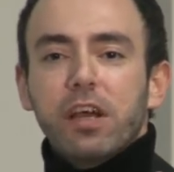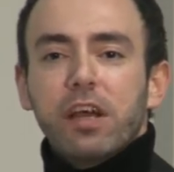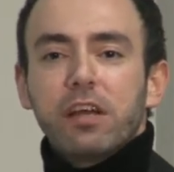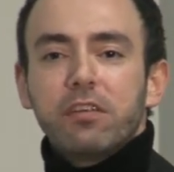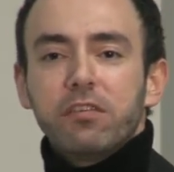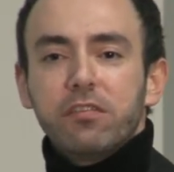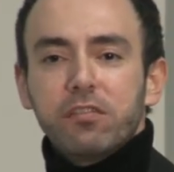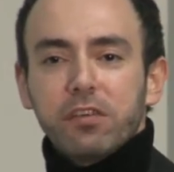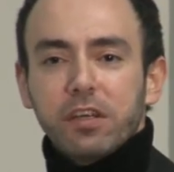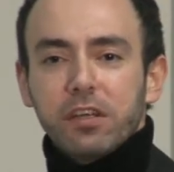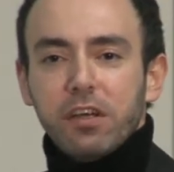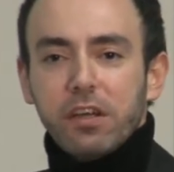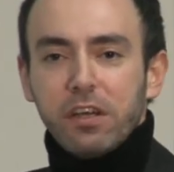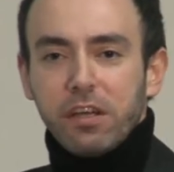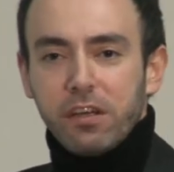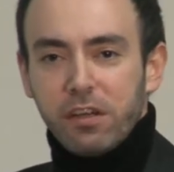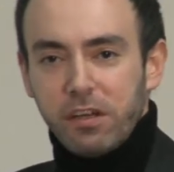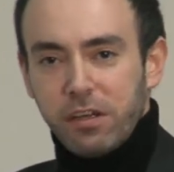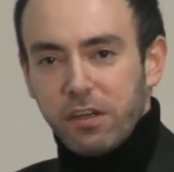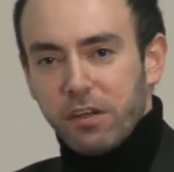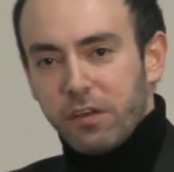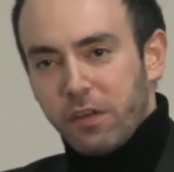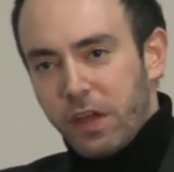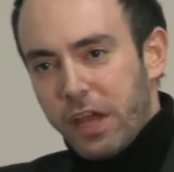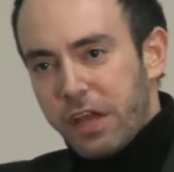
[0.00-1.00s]

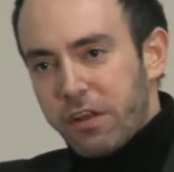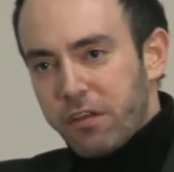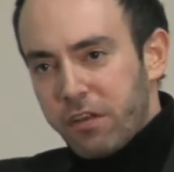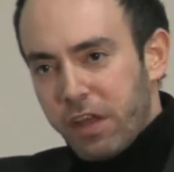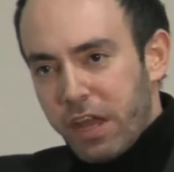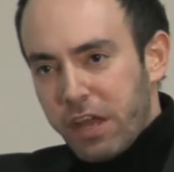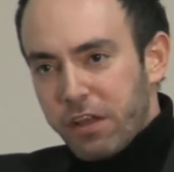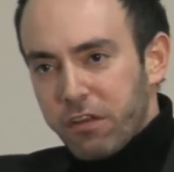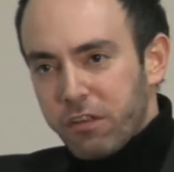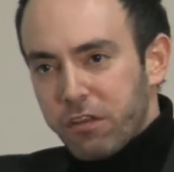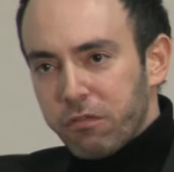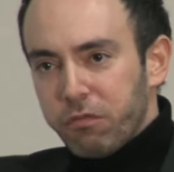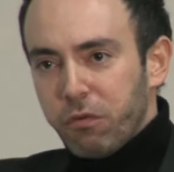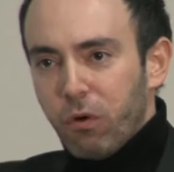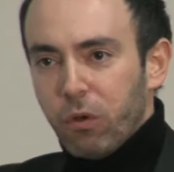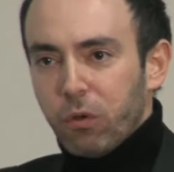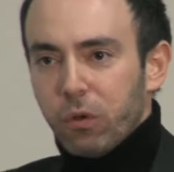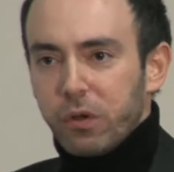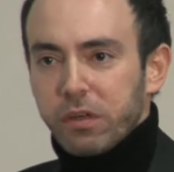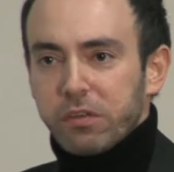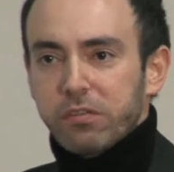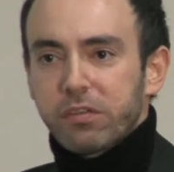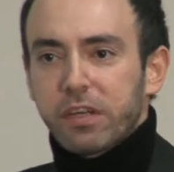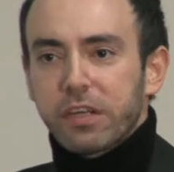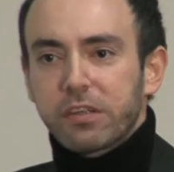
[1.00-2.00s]
and the
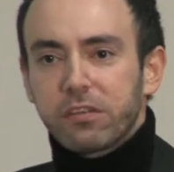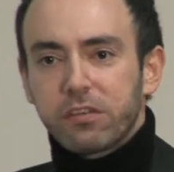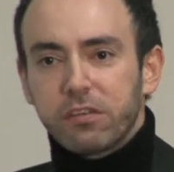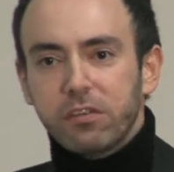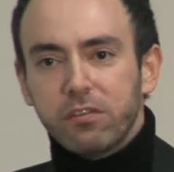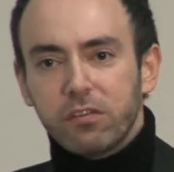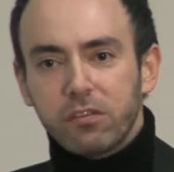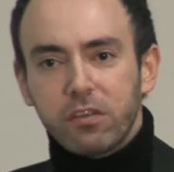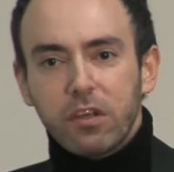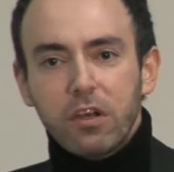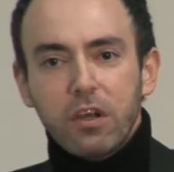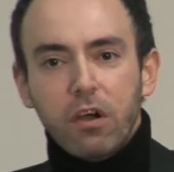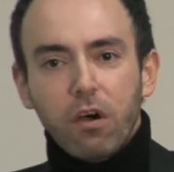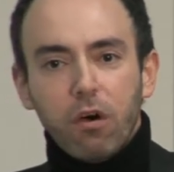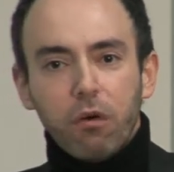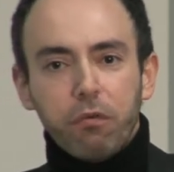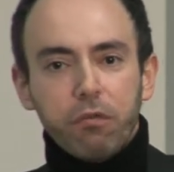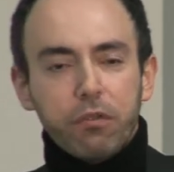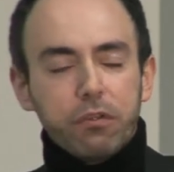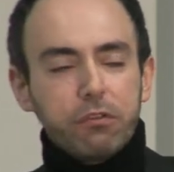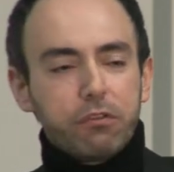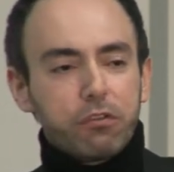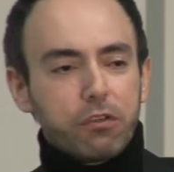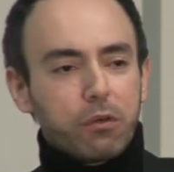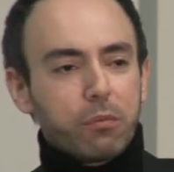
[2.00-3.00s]
following sections
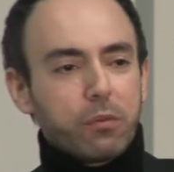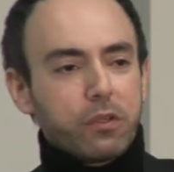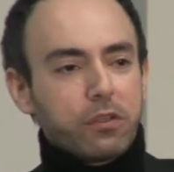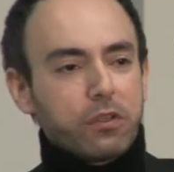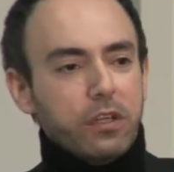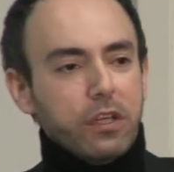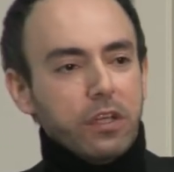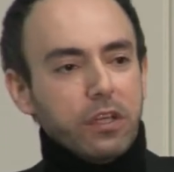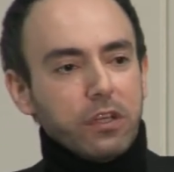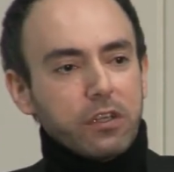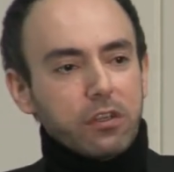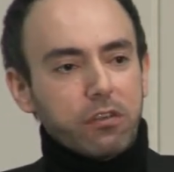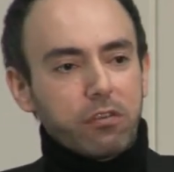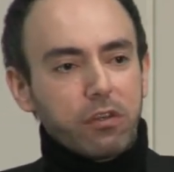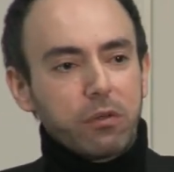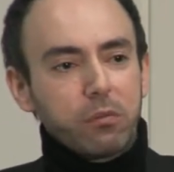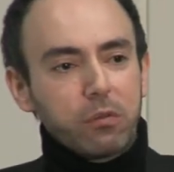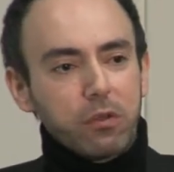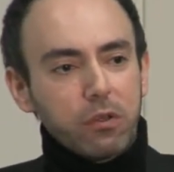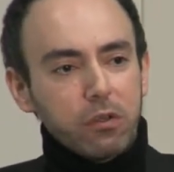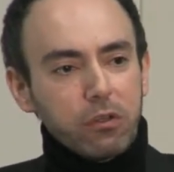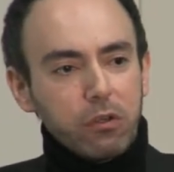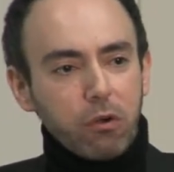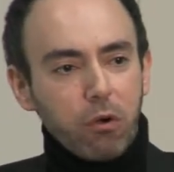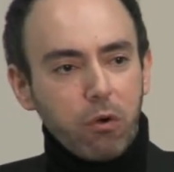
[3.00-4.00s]
of the German
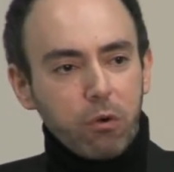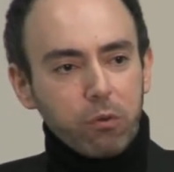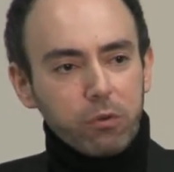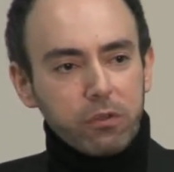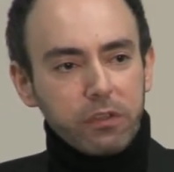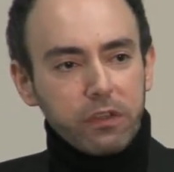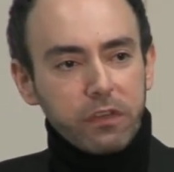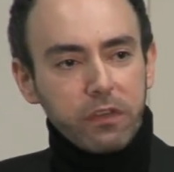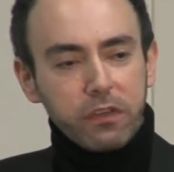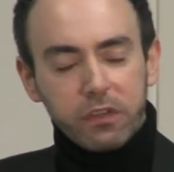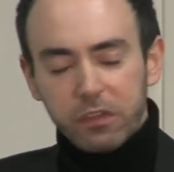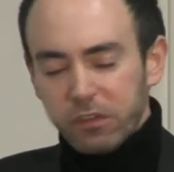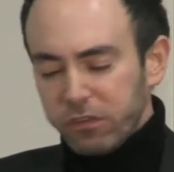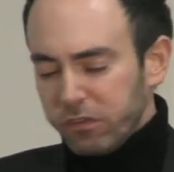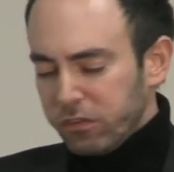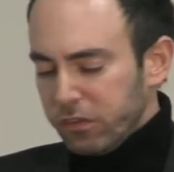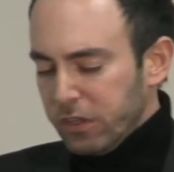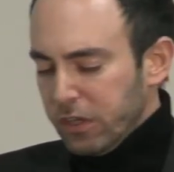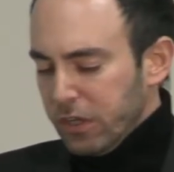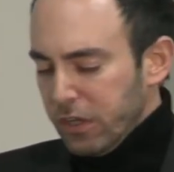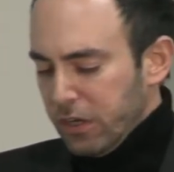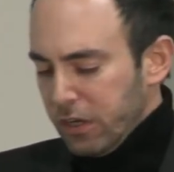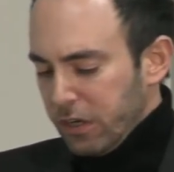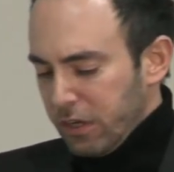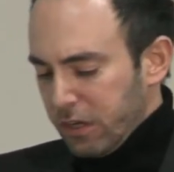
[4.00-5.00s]
Criminal Code. And
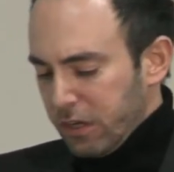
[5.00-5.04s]
these